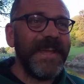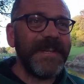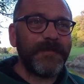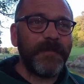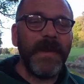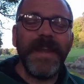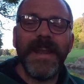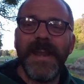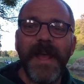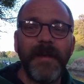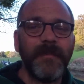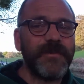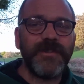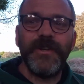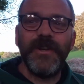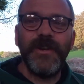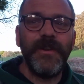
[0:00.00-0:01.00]
it's been an
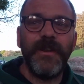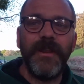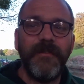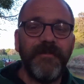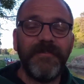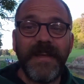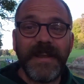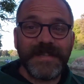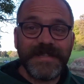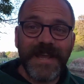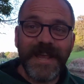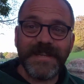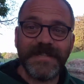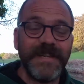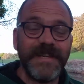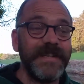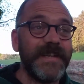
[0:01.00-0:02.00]
absolutely
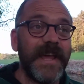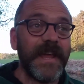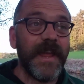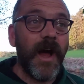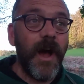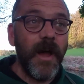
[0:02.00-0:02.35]
fantastic day.